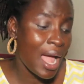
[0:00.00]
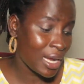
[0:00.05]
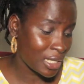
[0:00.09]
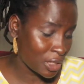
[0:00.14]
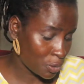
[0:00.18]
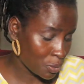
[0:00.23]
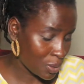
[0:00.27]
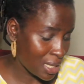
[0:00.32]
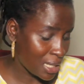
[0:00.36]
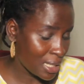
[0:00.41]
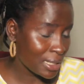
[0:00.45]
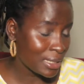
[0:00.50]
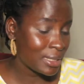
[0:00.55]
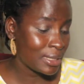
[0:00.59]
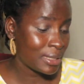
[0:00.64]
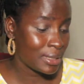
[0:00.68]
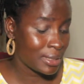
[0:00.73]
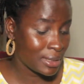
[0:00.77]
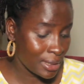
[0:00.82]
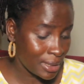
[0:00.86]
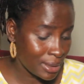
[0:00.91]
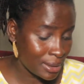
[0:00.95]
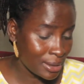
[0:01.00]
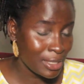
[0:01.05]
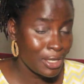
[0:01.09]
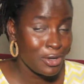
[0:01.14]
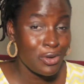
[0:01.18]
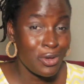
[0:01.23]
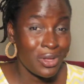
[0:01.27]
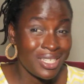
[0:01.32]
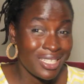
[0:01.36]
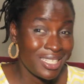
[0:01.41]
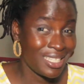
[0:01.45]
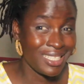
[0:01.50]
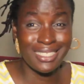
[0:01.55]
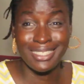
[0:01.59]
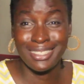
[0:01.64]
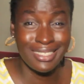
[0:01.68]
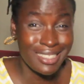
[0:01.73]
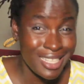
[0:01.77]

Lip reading: actually sitting on this